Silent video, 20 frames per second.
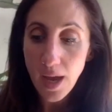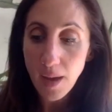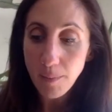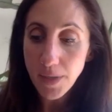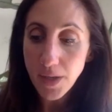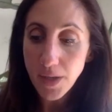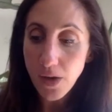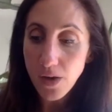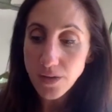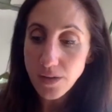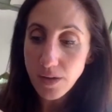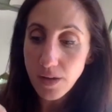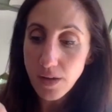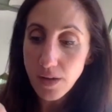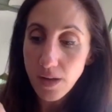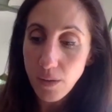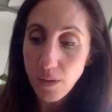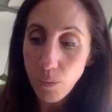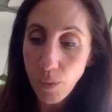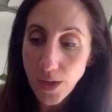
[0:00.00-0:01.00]
Because
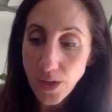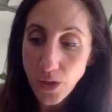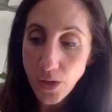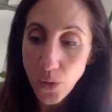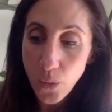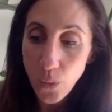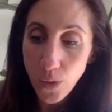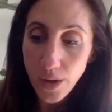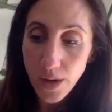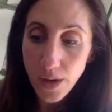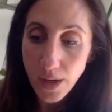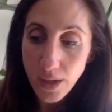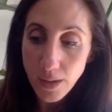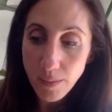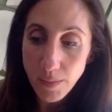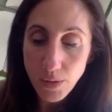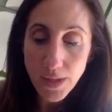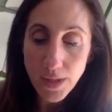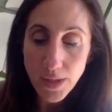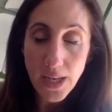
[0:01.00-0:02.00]
when you're
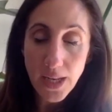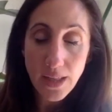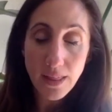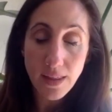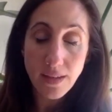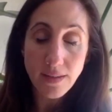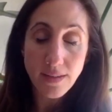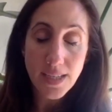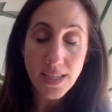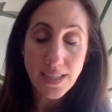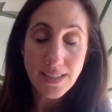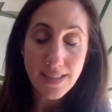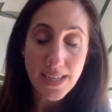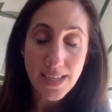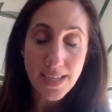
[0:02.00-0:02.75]
communicating these things